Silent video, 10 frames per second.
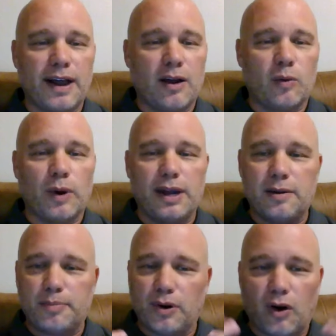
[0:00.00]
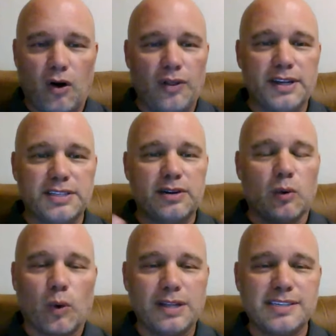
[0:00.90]
out a way to put all this into
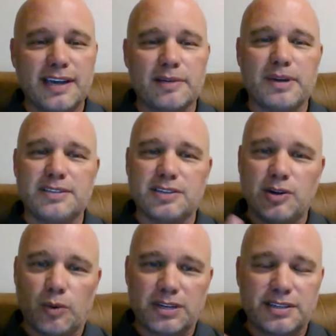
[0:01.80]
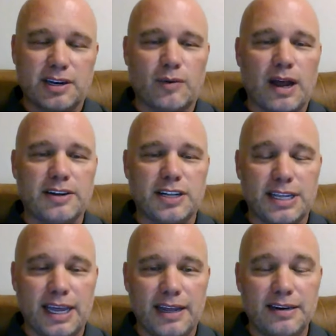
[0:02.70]
one segment, so you want to stick around to
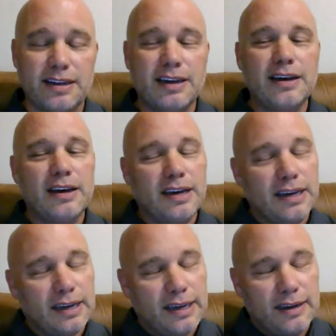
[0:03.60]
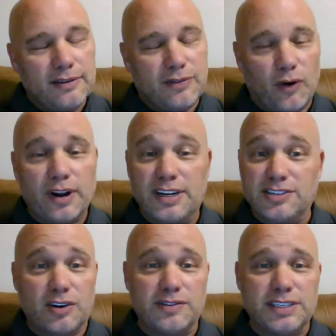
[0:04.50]
the end. Florida
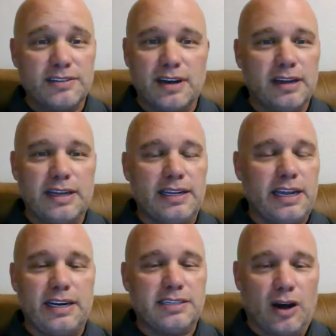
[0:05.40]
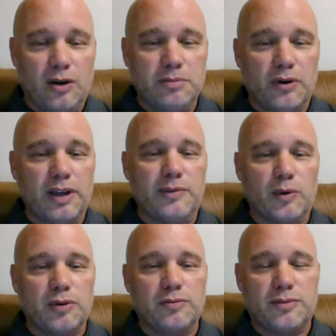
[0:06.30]
deserves it. It is
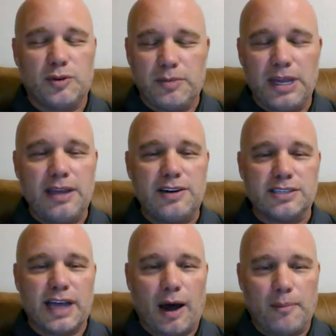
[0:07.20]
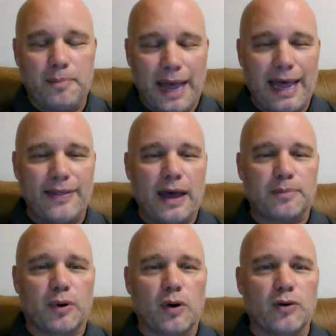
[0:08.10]
unbelievable to me just how bad that
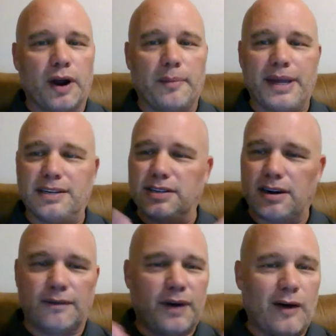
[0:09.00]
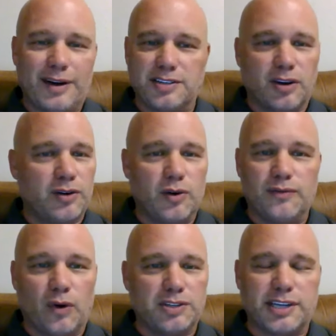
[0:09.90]
program is, and I'm finally just going to do a
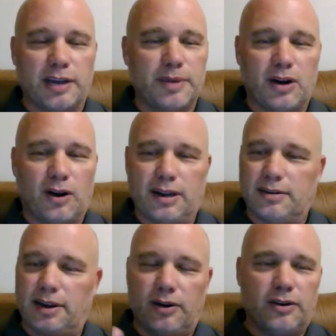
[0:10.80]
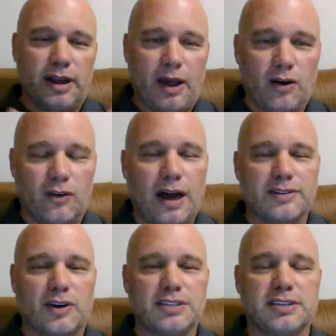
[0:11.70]
full segment on it here on Locked
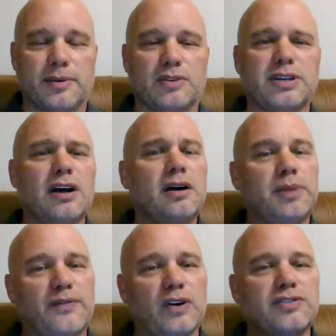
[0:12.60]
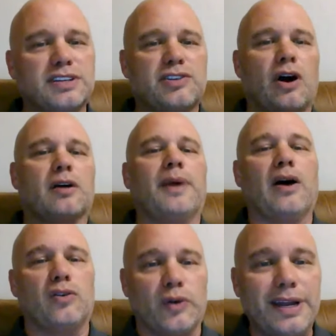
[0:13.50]
On Seminoles. But first, let's talk
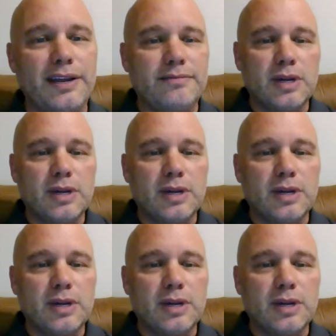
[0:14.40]
about Greedy.